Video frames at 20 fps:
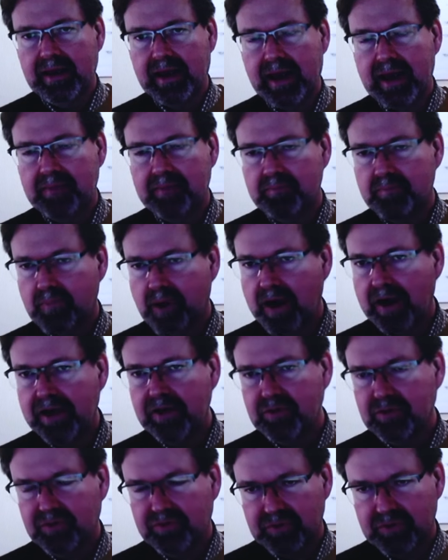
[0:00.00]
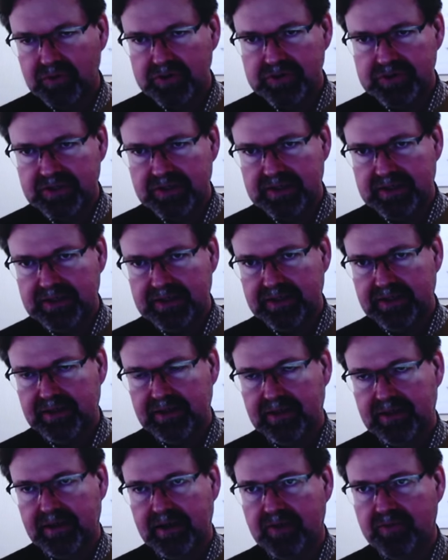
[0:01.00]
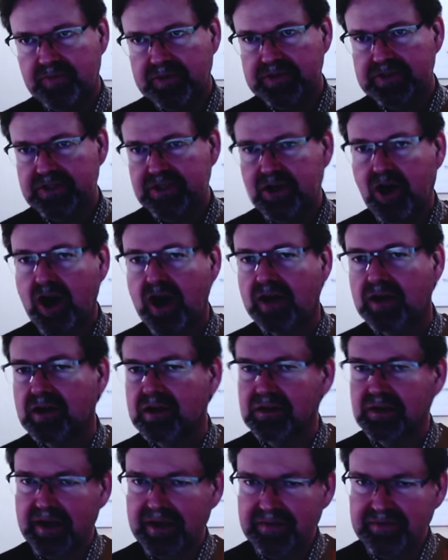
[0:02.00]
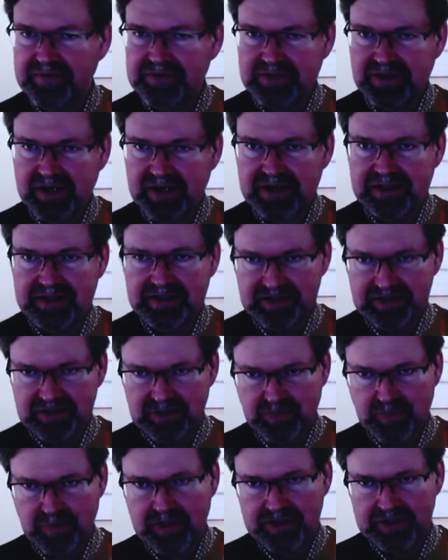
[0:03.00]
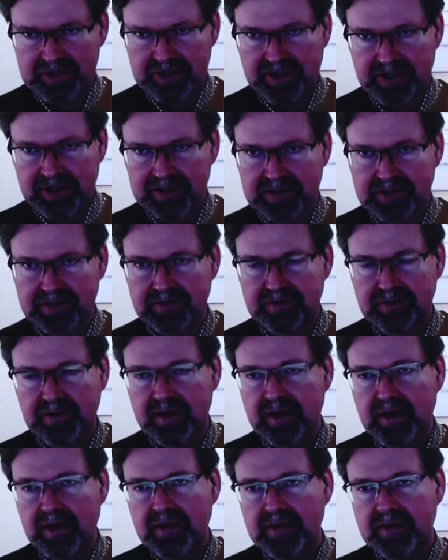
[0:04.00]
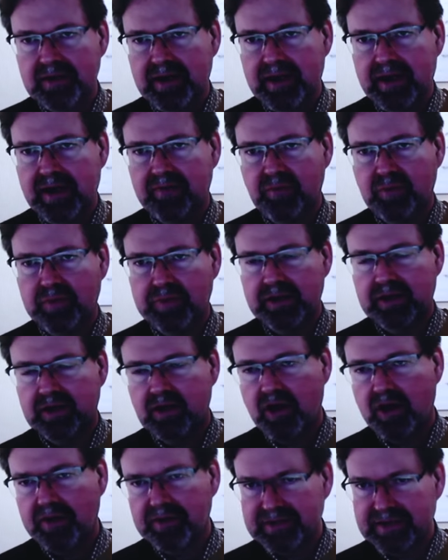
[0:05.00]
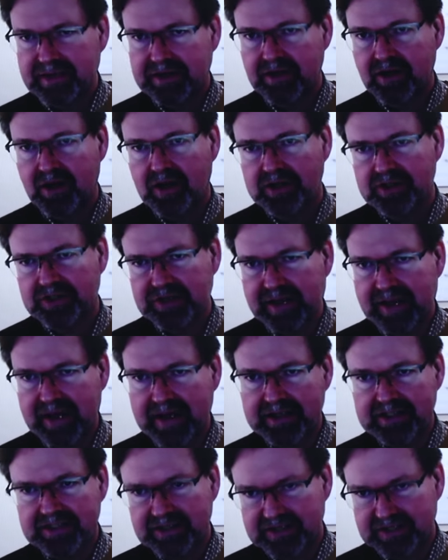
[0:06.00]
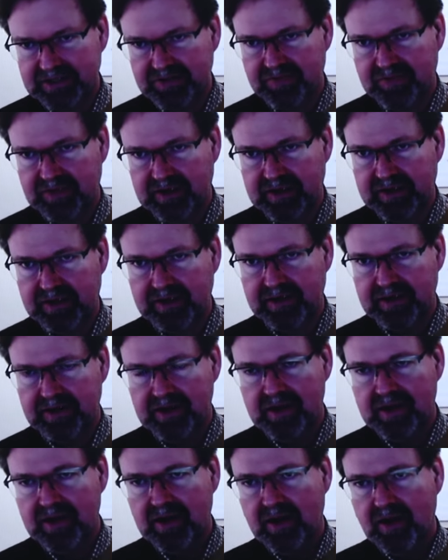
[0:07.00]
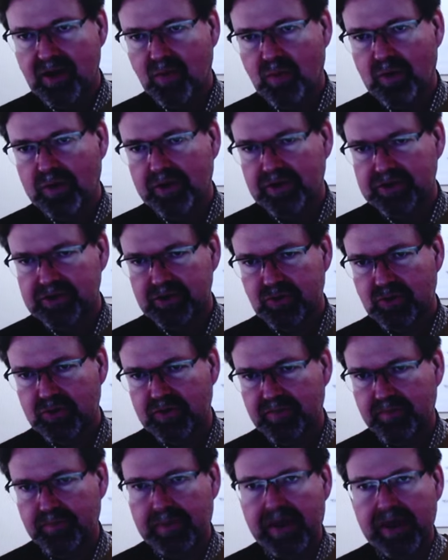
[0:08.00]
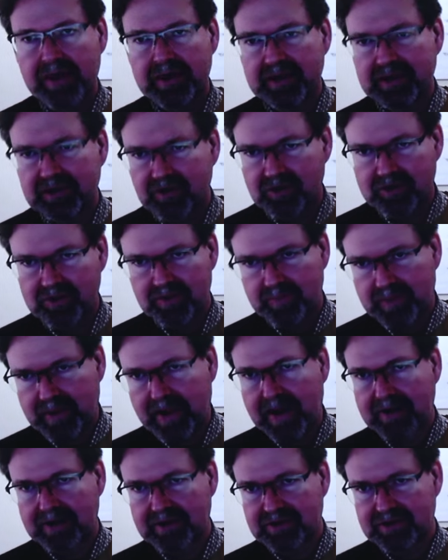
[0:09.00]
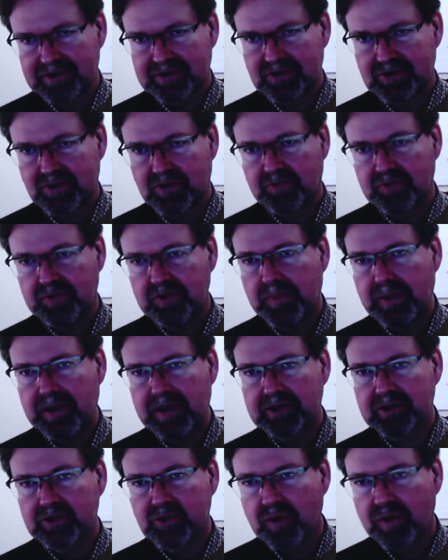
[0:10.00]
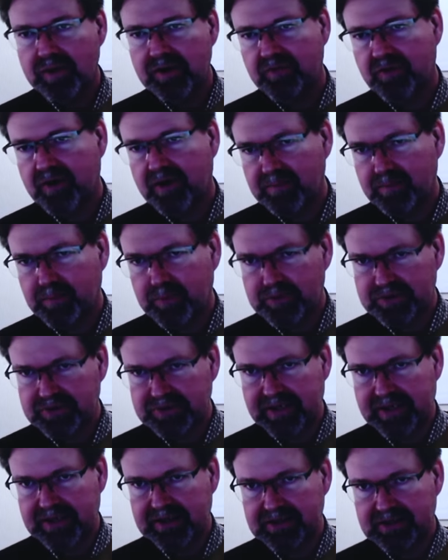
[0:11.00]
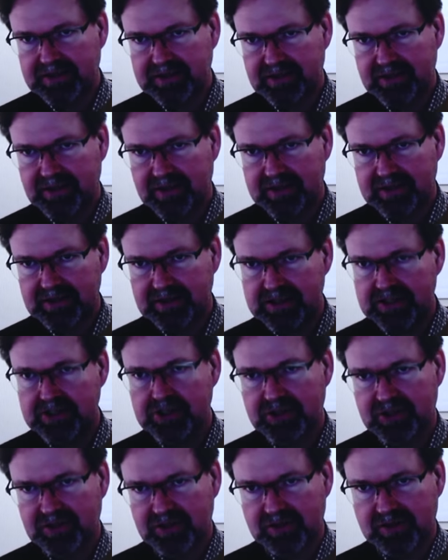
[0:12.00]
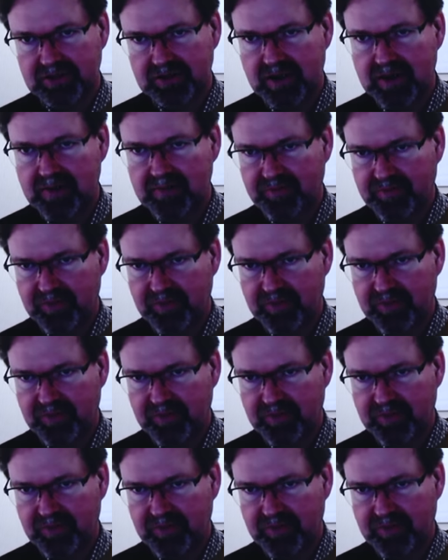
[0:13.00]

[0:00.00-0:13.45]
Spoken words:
At my university, if it's not a life sciences project, they have what they call the technology access fee, where you're sort of betting on the patent. So if you pay 25% additional up